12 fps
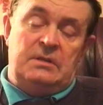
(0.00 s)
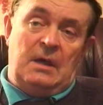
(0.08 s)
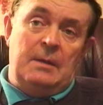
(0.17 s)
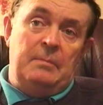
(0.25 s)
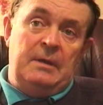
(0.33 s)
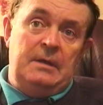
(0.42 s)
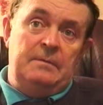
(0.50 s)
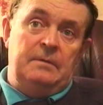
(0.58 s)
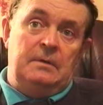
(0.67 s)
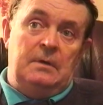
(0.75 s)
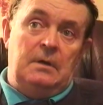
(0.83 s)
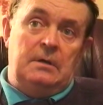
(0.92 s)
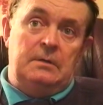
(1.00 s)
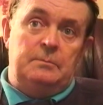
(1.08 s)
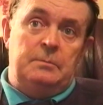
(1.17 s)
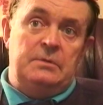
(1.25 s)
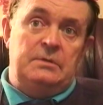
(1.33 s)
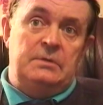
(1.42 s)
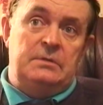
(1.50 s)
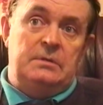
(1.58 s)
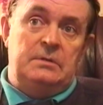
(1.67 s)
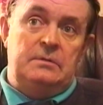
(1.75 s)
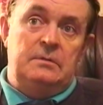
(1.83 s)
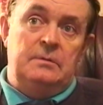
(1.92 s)
I believe in God, but she
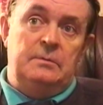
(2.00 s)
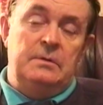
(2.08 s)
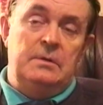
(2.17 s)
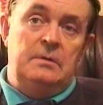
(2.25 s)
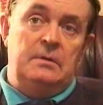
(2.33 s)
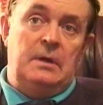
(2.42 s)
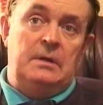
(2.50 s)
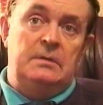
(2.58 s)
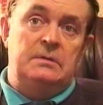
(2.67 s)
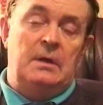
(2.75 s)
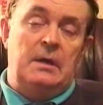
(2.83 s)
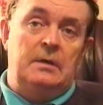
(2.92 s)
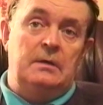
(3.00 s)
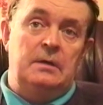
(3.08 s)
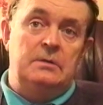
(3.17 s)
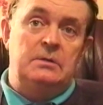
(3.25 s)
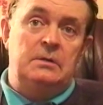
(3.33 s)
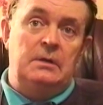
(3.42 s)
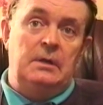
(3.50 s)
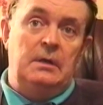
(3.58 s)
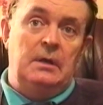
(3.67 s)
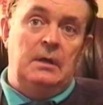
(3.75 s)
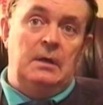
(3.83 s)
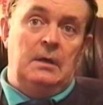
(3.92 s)
says, you know, when you look at it psychologically,
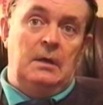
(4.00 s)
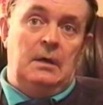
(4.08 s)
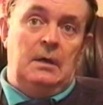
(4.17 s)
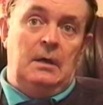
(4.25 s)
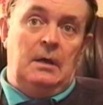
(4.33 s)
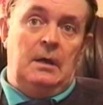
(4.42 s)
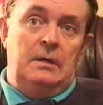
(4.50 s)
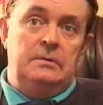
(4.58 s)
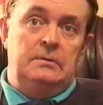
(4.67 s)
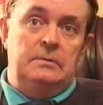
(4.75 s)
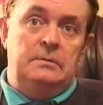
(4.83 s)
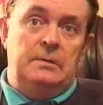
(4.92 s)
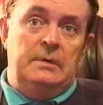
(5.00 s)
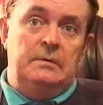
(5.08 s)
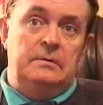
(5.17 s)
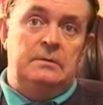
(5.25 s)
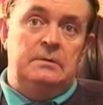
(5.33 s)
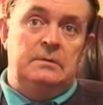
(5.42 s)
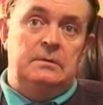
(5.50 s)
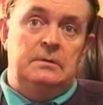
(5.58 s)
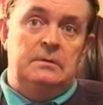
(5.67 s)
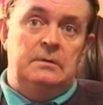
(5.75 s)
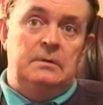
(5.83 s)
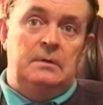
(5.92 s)
I don't know whether it's
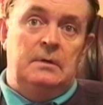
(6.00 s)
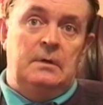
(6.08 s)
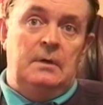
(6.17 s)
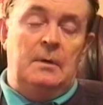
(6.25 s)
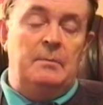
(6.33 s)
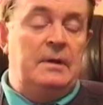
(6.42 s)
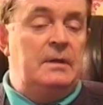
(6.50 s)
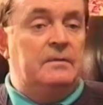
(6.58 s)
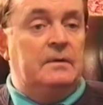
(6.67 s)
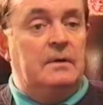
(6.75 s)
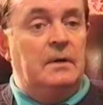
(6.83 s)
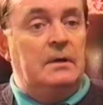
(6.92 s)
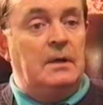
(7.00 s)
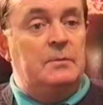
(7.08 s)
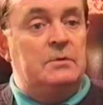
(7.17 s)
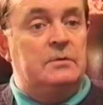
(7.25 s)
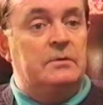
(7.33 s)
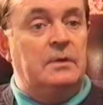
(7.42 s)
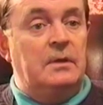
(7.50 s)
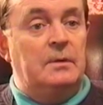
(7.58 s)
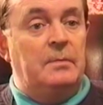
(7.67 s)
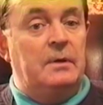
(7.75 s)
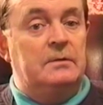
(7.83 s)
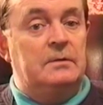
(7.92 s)
a belief in God I'm talking
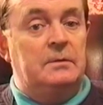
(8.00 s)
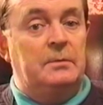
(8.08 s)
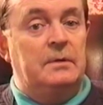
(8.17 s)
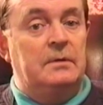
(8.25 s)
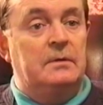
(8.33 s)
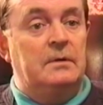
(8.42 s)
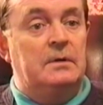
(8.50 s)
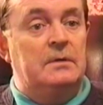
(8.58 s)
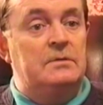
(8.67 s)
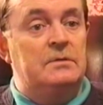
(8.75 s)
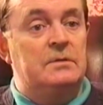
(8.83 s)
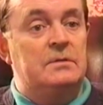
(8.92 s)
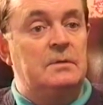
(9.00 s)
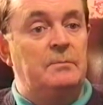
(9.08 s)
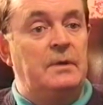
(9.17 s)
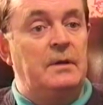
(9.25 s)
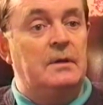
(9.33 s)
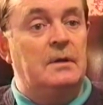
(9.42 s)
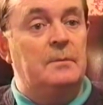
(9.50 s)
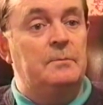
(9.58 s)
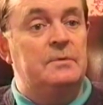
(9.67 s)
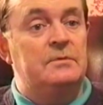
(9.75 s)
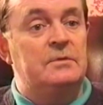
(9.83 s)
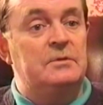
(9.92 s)
about, or whether God is just simply a
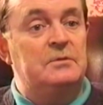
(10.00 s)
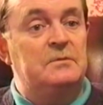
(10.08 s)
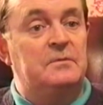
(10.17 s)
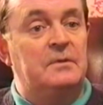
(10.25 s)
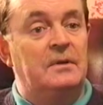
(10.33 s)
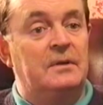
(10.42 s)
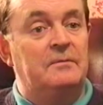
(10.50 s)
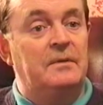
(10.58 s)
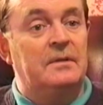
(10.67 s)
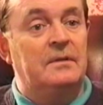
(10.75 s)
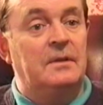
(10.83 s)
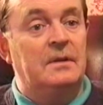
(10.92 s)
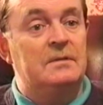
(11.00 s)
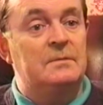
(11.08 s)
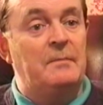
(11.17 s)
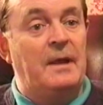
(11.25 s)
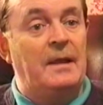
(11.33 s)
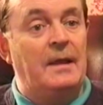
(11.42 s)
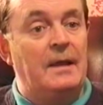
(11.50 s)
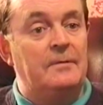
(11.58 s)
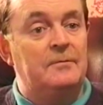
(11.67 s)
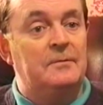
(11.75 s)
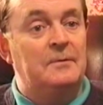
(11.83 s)
compensation for a lot of other things in my life.